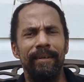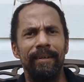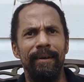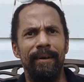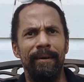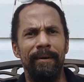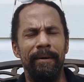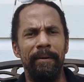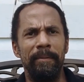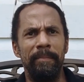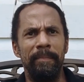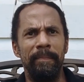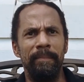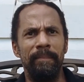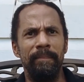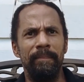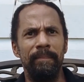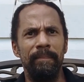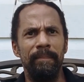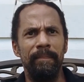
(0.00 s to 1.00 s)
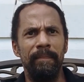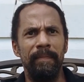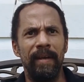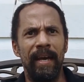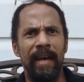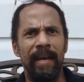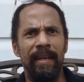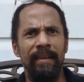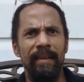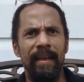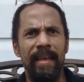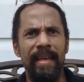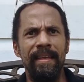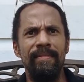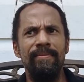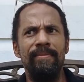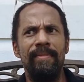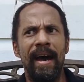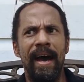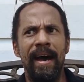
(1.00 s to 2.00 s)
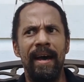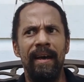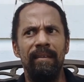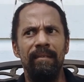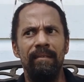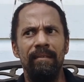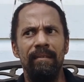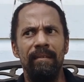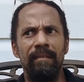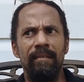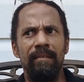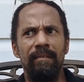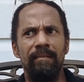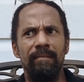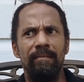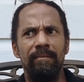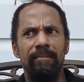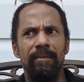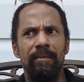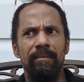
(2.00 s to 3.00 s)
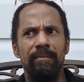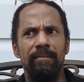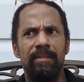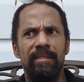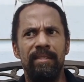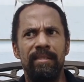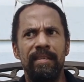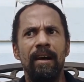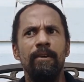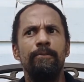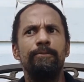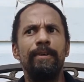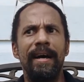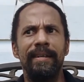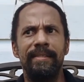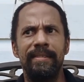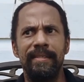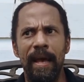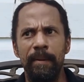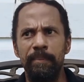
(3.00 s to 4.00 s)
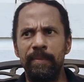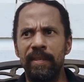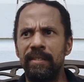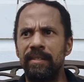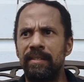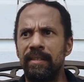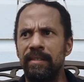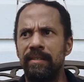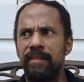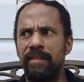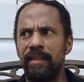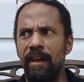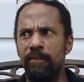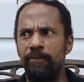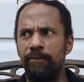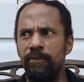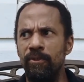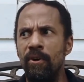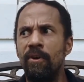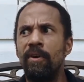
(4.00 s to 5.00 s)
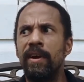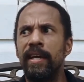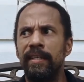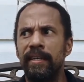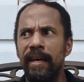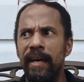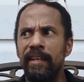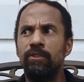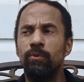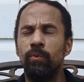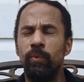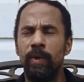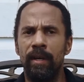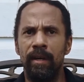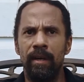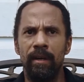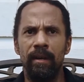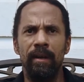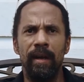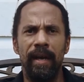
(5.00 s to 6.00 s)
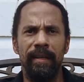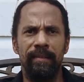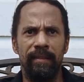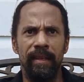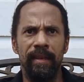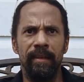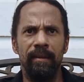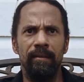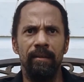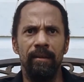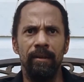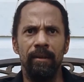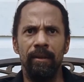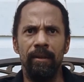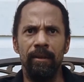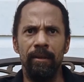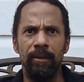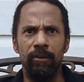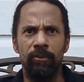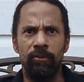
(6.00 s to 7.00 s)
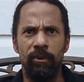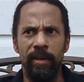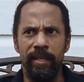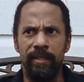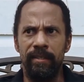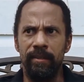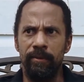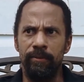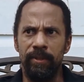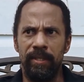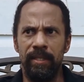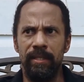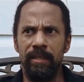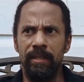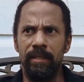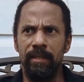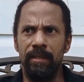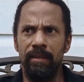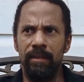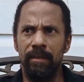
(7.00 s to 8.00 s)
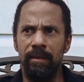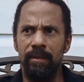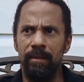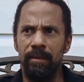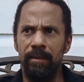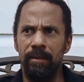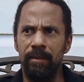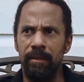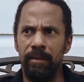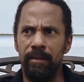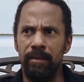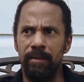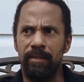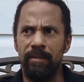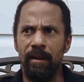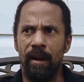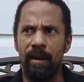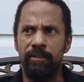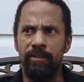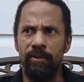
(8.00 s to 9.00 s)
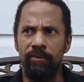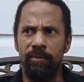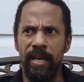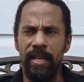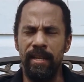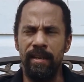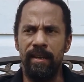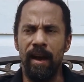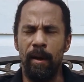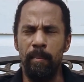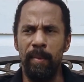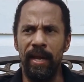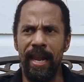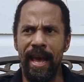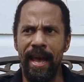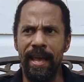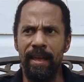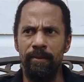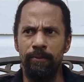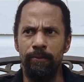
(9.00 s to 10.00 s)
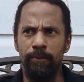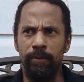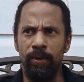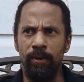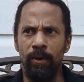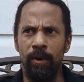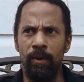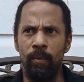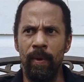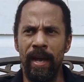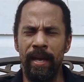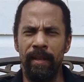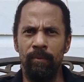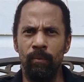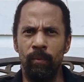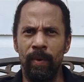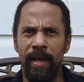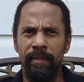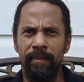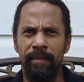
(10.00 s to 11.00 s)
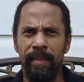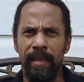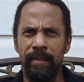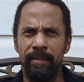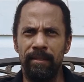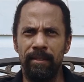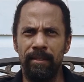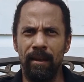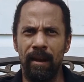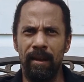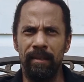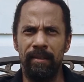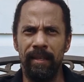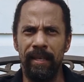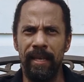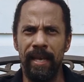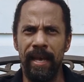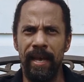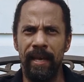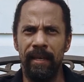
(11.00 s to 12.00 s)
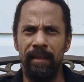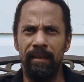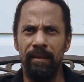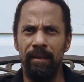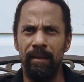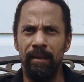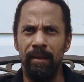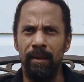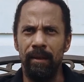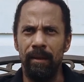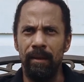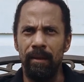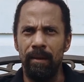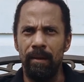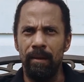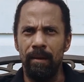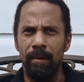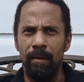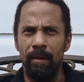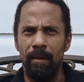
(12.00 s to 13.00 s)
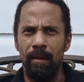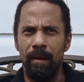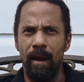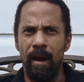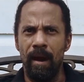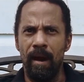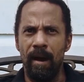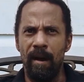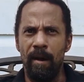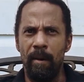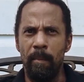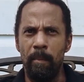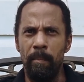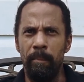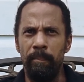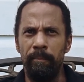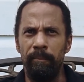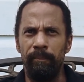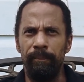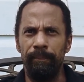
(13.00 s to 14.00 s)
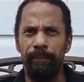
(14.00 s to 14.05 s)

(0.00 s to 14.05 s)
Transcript: And in that self-acceptance and self-knowing, that's where I think creativity starts to really come alive, you know, when things start to get bound